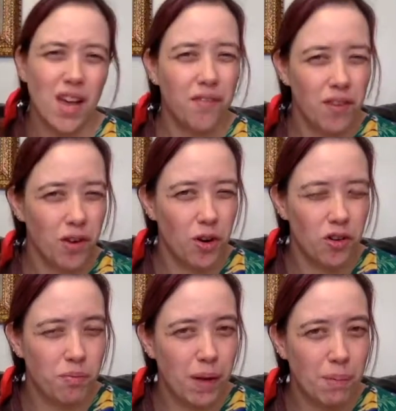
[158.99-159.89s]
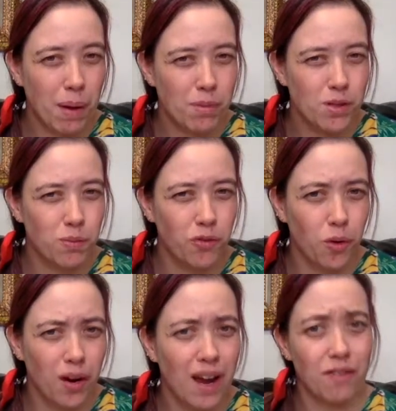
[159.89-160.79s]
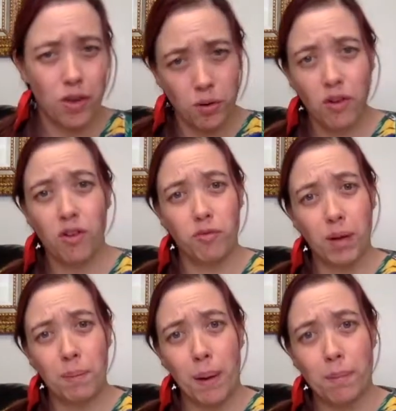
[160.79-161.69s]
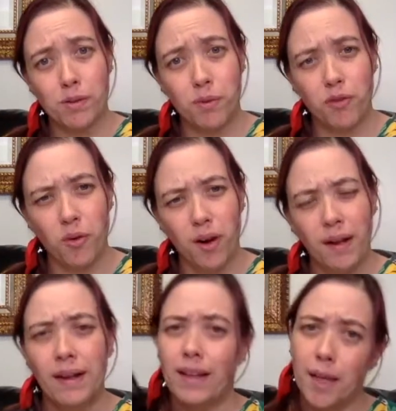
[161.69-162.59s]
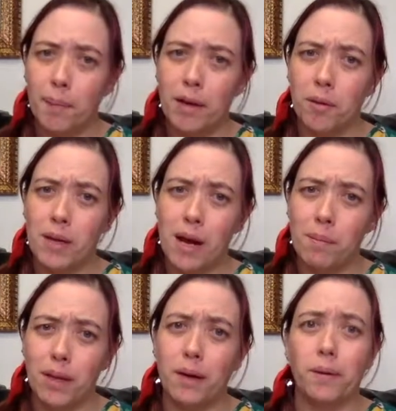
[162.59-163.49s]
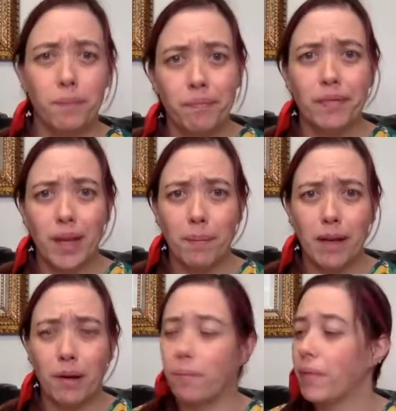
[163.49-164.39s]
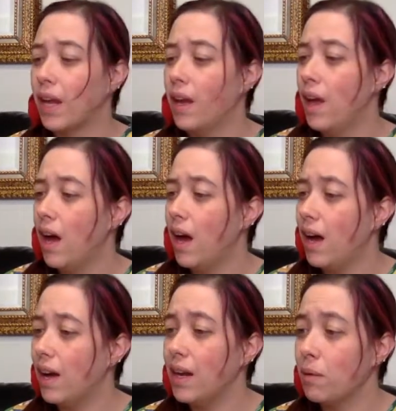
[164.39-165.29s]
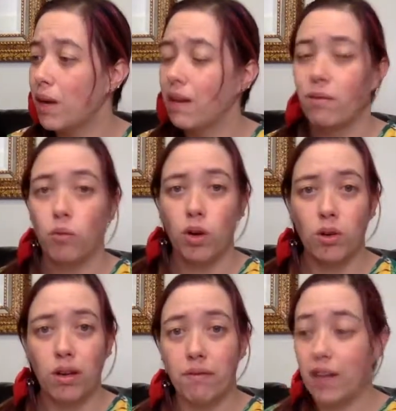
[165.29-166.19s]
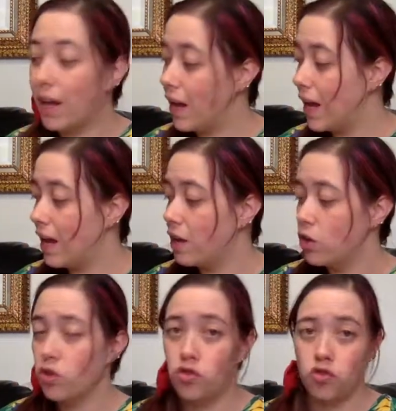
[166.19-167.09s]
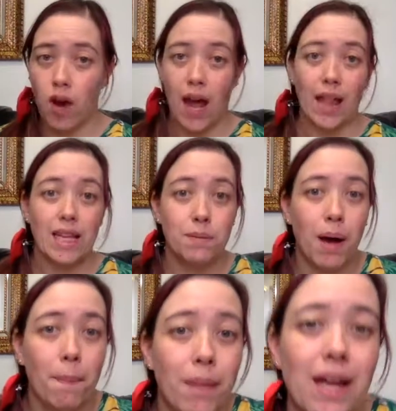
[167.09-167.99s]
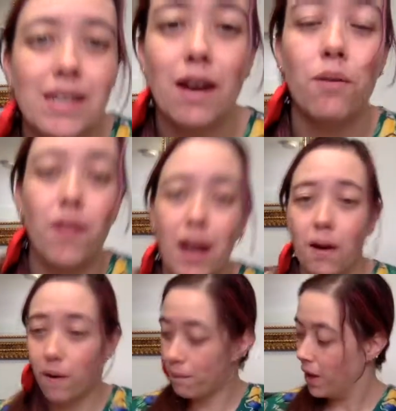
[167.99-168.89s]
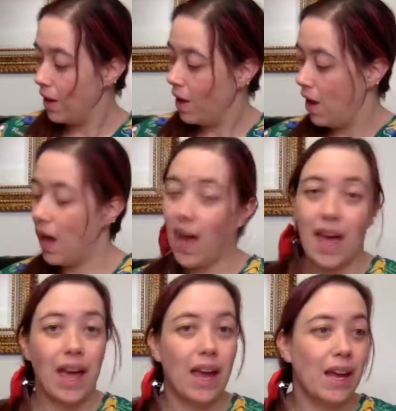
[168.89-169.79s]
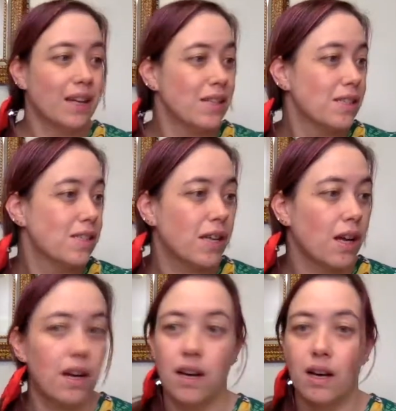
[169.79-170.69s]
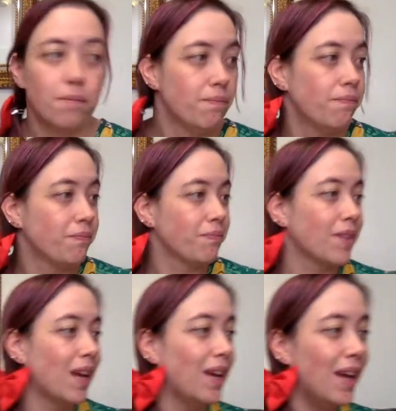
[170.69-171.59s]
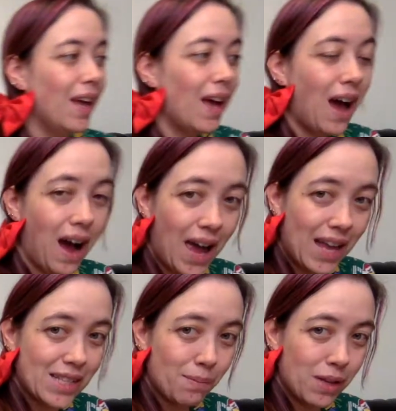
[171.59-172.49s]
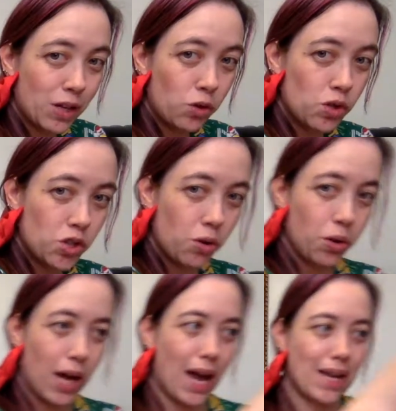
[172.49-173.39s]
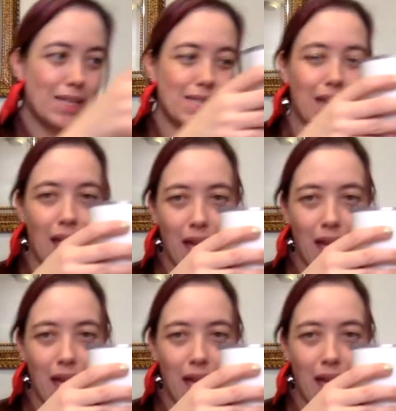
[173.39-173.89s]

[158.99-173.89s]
I've never heard of pink peppers before. Have you heard of pink peppers before? Let me know down below. Let me know. Uh, anyway, we're gonna give it a try. Let's pop that down there. And um, I had something new to show you guys.